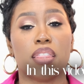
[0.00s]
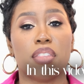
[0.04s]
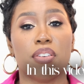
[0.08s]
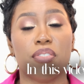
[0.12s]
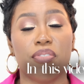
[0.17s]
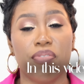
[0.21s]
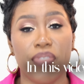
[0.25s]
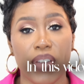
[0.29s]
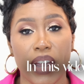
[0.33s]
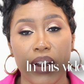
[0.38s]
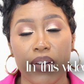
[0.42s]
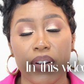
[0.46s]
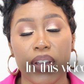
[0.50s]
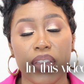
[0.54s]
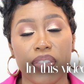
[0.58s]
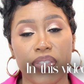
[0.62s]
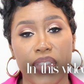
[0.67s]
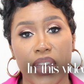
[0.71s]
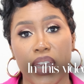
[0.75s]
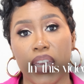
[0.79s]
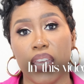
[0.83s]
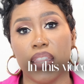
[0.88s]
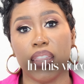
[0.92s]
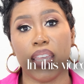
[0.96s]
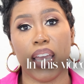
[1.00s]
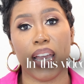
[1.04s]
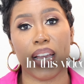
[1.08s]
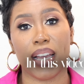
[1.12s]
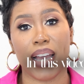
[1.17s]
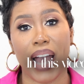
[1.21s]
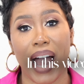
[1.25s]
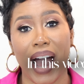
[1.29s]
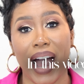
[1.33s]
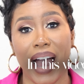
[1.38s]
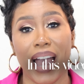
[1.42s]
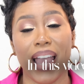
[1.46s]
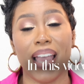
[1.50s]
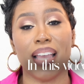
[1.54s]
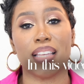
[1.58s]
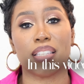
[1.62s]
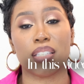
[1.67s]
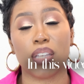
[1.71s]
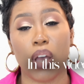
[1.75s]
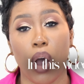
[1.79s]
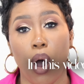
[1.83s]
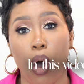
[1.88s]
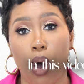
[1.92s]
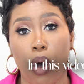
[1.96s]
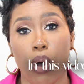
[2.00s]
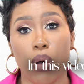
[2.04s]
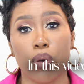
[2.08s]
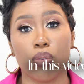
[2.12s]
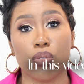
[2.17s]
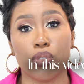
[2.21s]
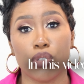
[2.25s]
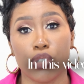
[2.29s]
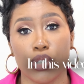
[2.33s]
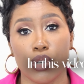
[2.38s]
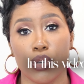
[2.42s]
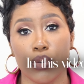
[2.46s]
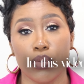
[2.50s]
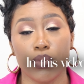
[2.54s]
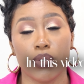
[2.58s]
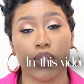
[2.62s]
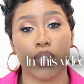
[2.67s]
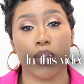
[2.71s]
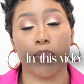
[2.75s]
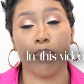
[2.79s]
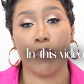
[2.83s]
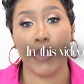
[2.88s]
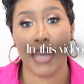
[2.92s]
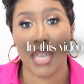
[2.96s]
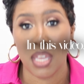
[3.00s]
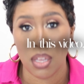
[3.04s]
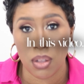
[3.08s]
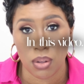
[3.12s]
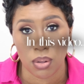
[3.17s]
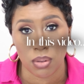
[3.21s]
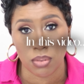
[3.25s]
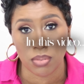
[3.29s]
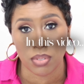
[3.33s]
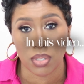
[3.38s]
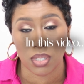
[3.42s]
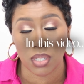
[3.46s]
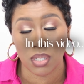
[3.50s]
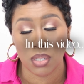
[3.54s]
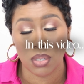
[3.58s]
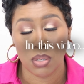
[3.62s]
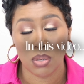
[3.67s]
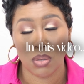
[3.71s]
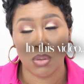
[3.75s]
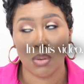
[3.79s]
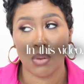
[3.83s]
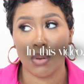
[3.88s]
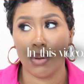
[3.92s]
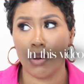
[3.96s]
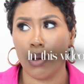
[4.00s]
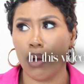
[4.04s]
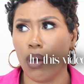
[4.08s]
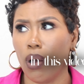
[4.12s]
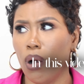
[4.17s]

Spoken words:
the very thing that God has called you to build. Woo!